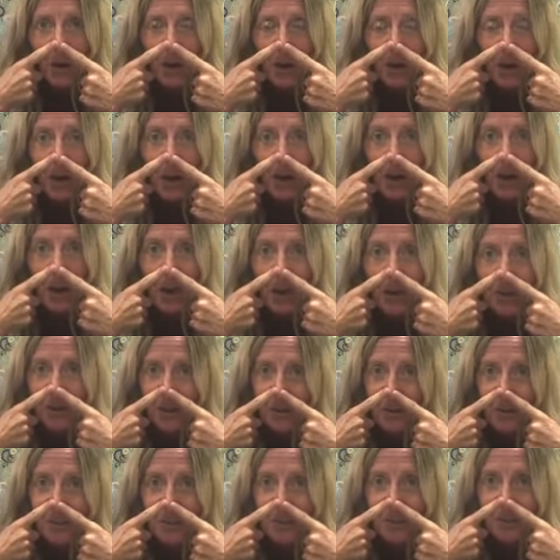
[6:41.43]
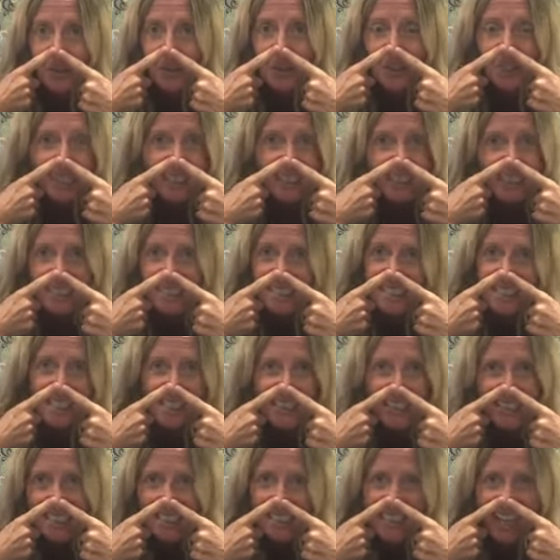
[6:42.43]
Uh-oh, Jesus
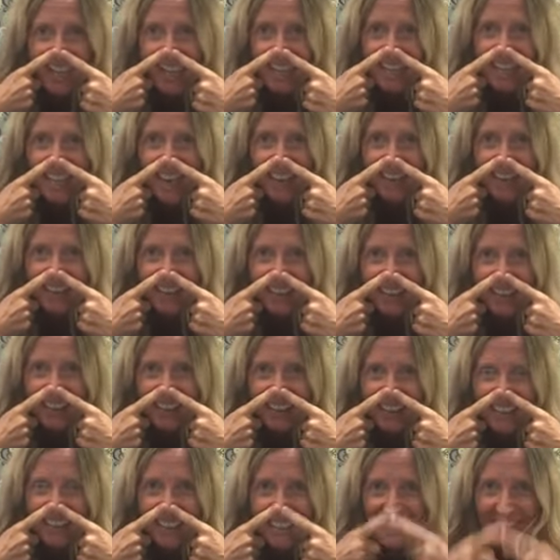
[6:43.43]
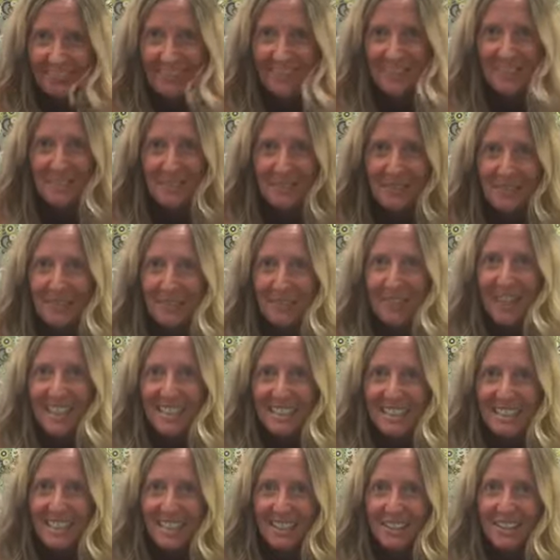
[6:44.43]
didn't say that one. We should be
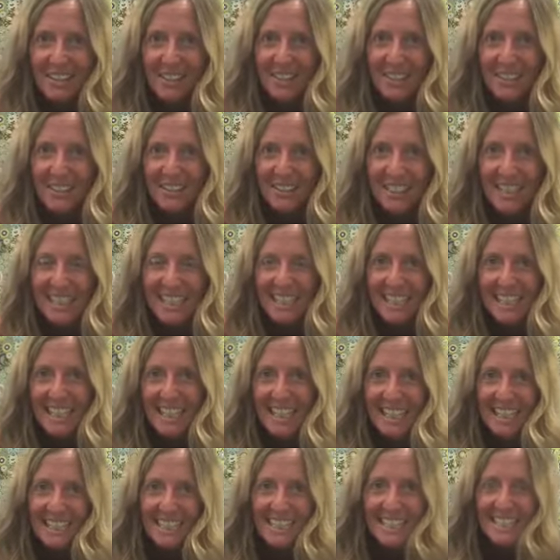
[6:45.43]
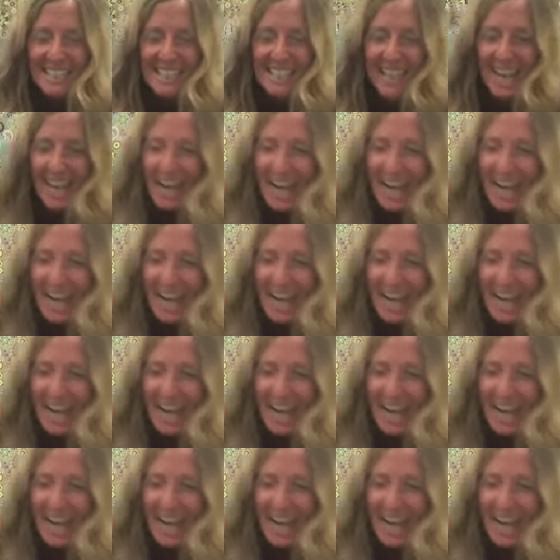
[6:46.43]
back down on our knees.